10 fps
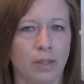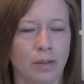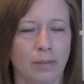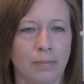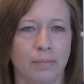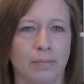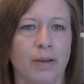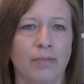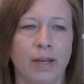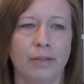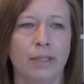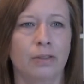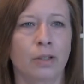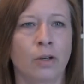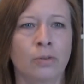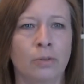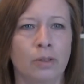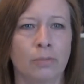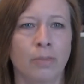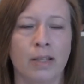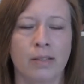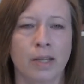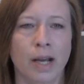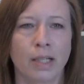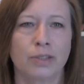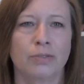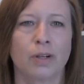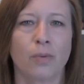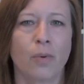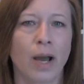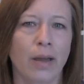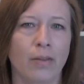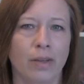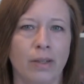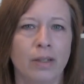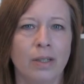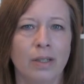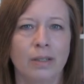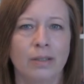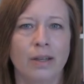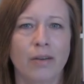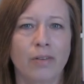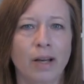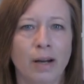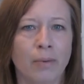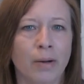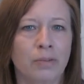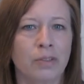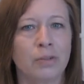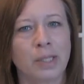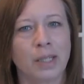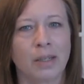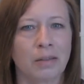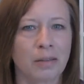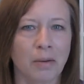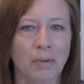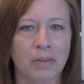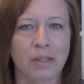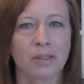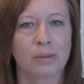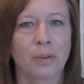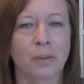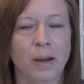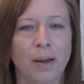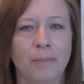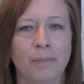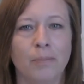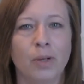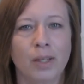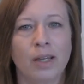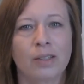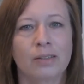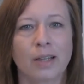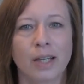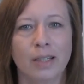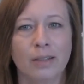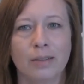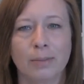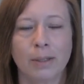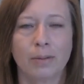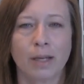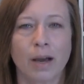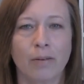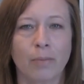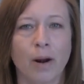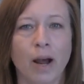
I've had these cones in my stash for a while and never got around to doing anything with it, so I'm really excited to be able to have a